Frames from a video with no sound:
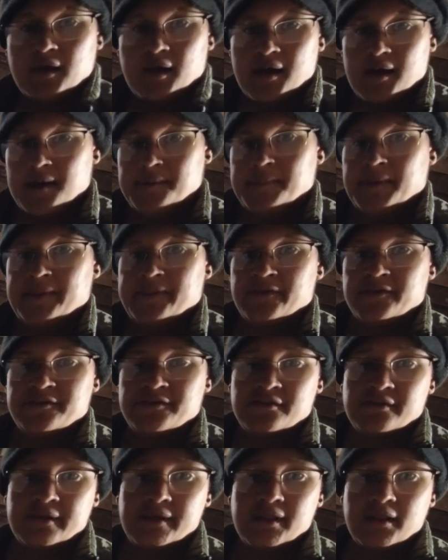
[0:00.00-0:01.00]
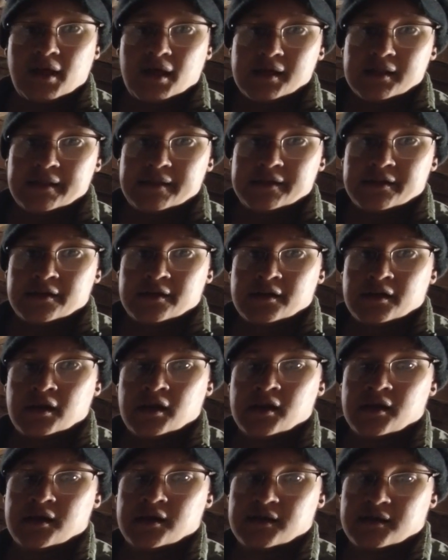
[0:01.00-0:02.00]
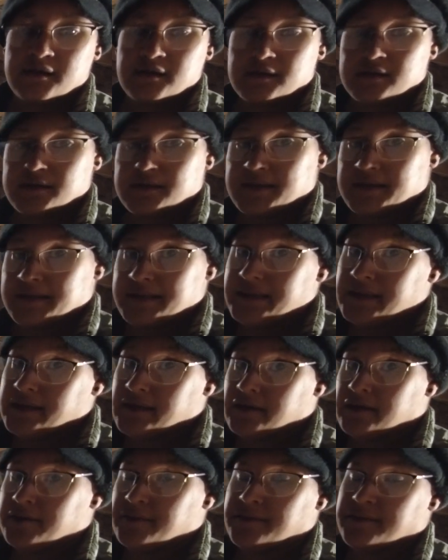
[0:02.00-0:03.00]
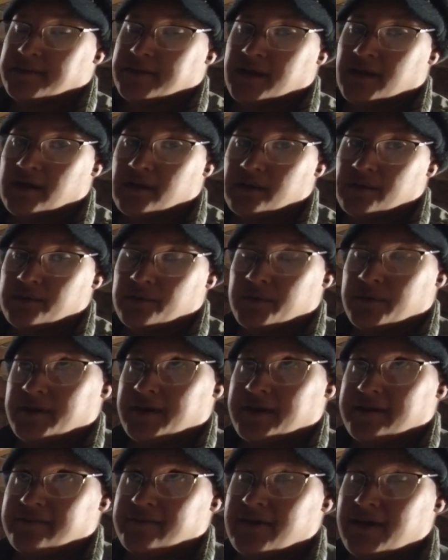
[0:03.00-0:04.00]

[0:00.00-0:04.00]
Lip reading: and they're certainly a lot cleaner in here than they are when I've